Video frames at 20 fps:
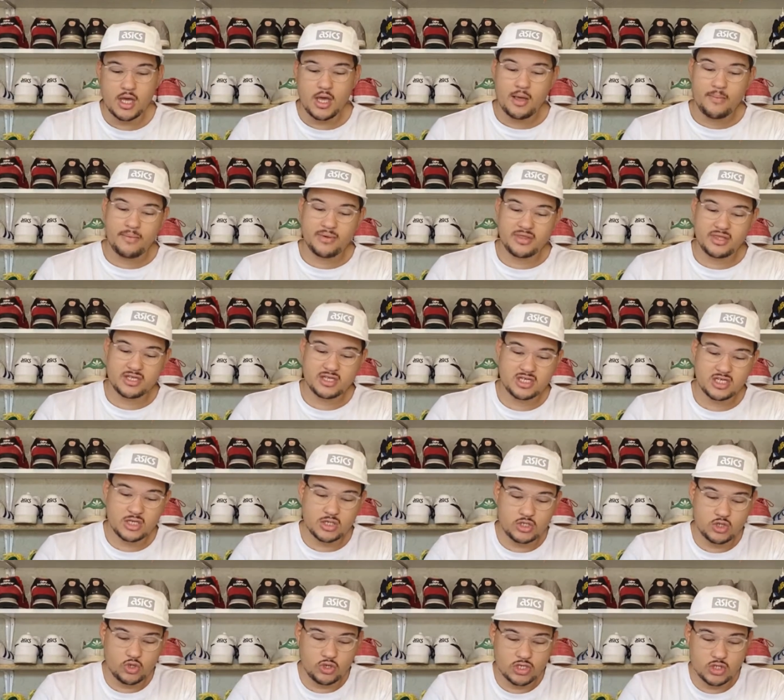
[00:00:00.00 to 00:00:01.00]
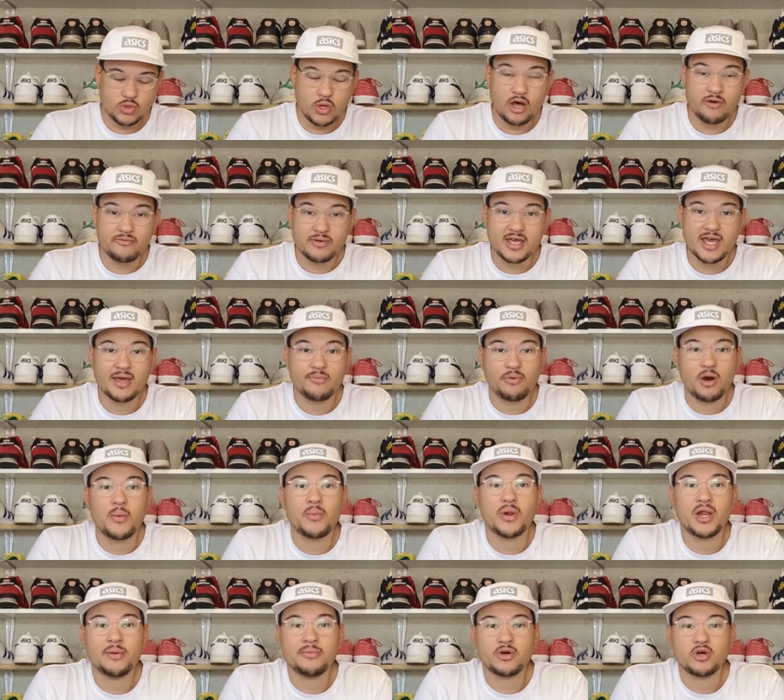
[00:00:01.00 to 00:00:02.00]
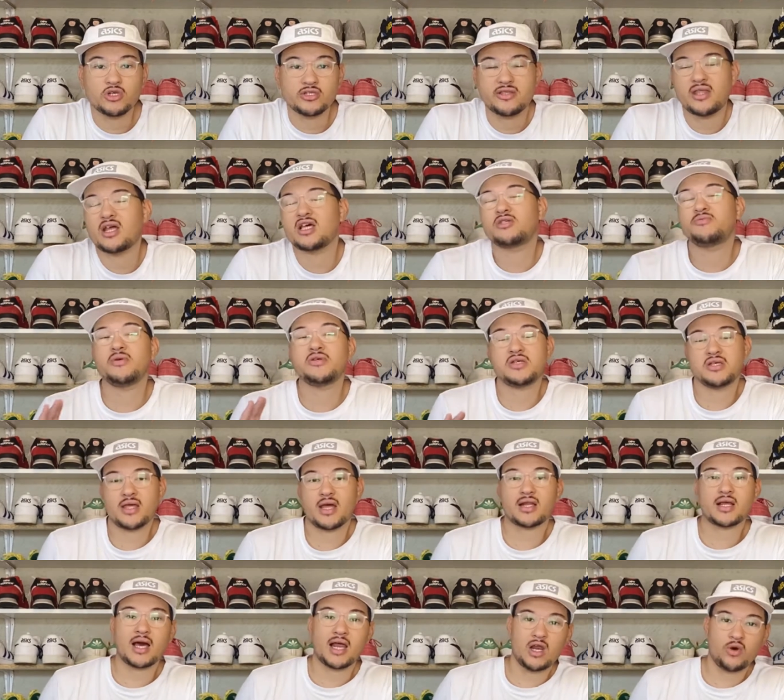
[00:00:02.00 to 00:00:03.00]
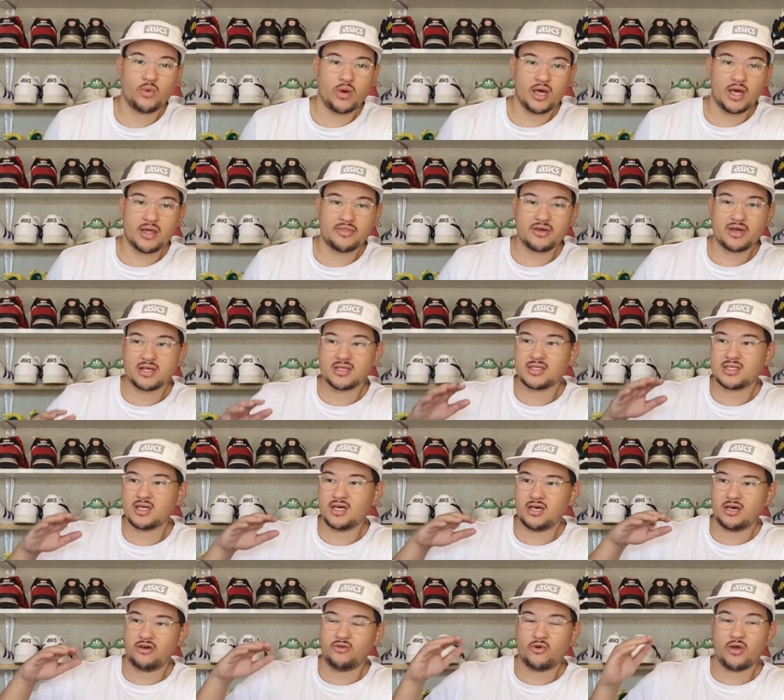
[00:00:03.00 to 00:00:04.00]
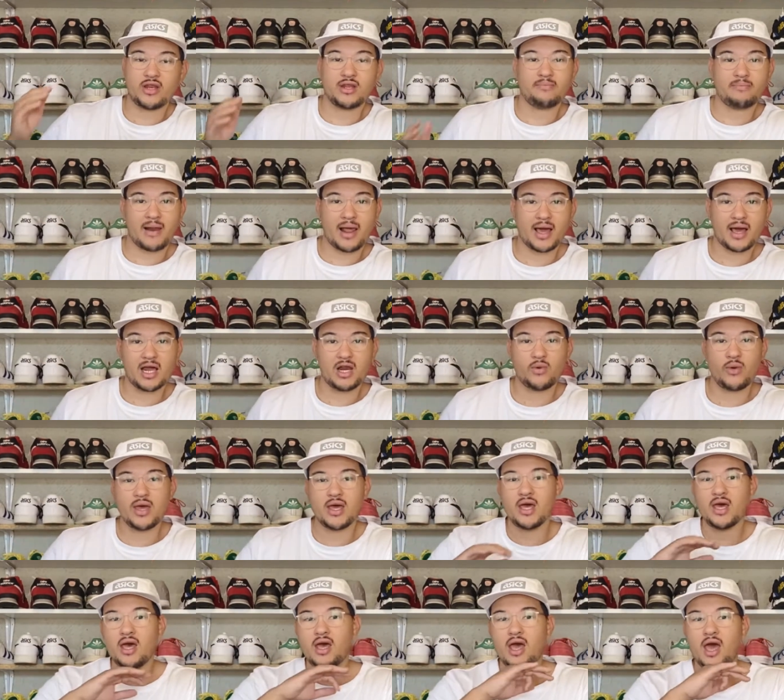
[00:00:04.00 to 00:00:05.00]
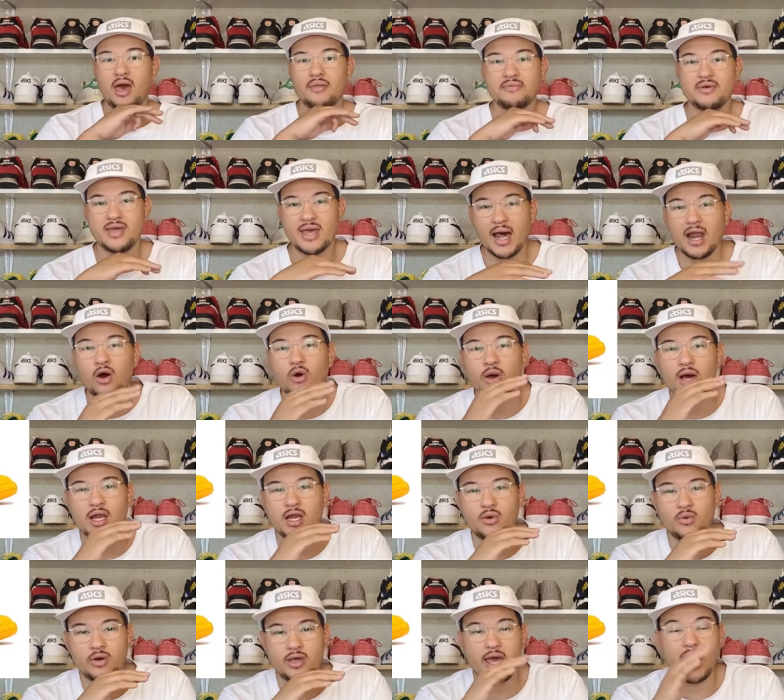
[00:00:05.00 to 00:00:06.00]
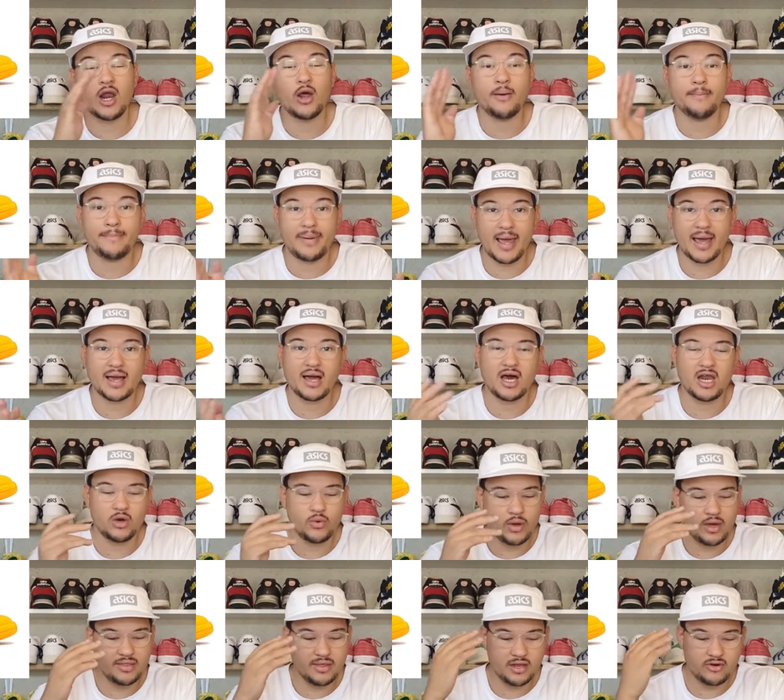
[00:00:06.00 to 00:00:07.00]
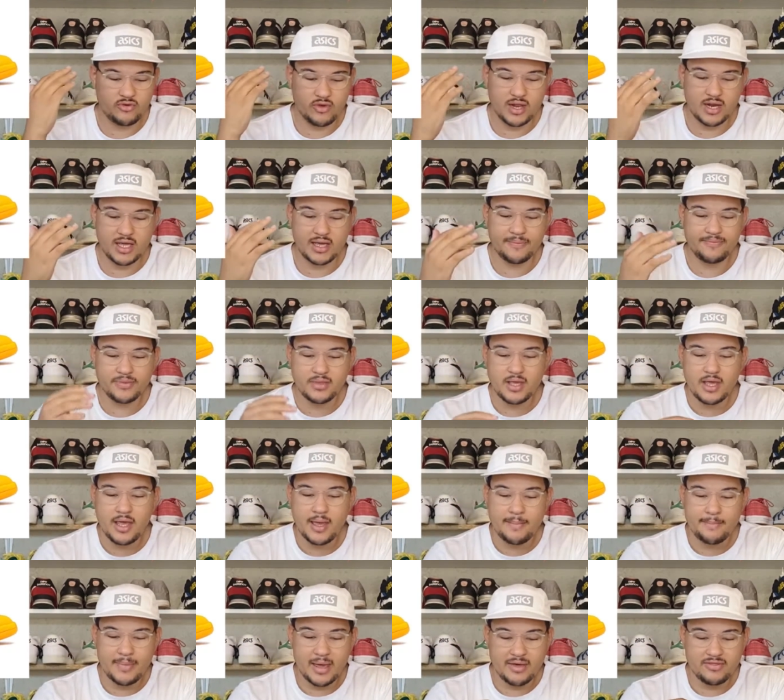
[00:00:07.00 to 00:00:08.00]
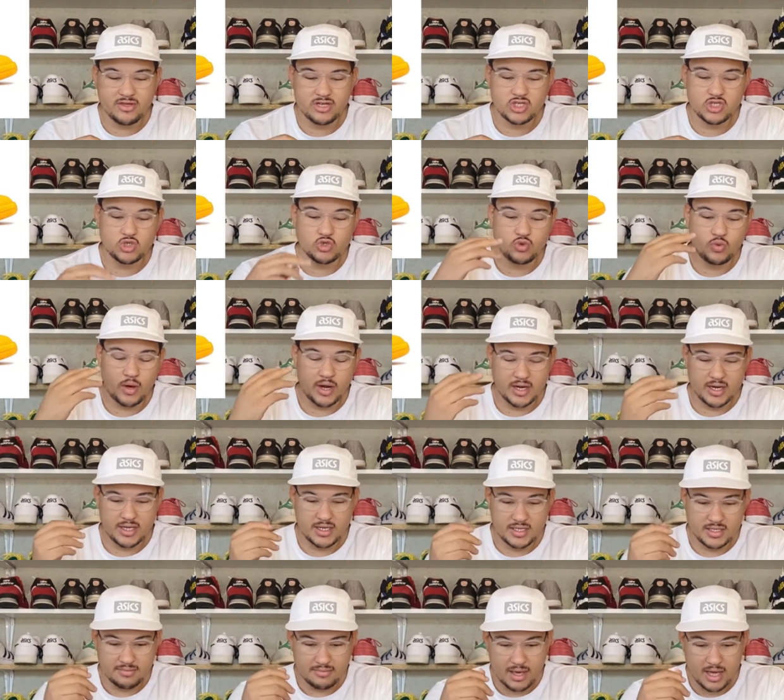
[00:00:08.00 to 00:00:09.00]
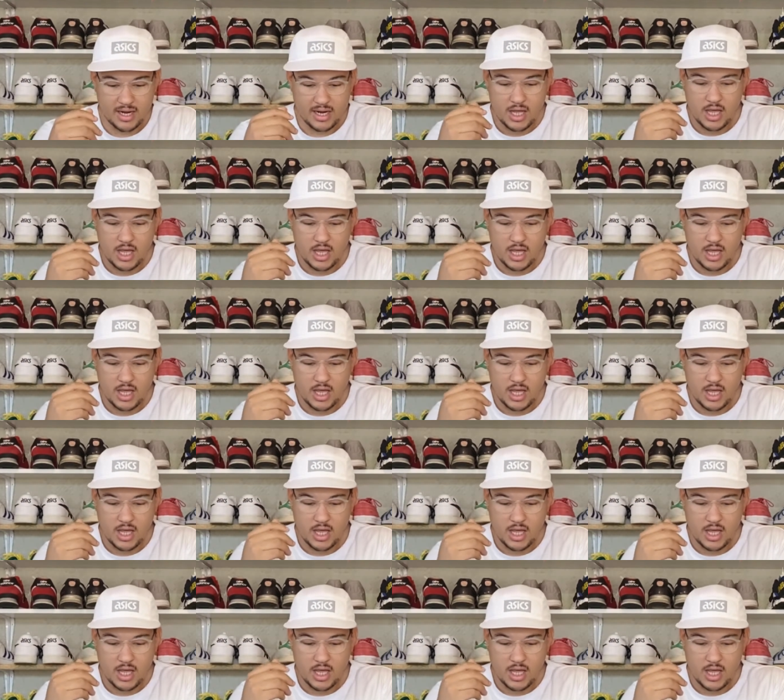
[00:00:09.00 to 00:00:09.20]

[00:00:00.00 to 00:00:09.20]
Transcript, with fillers: But this Jordan 12 became popular because that, especially that colorway. I think it's the red and black colorway and the yellow color, yellow and black colorway that really made the shoe what it is, man.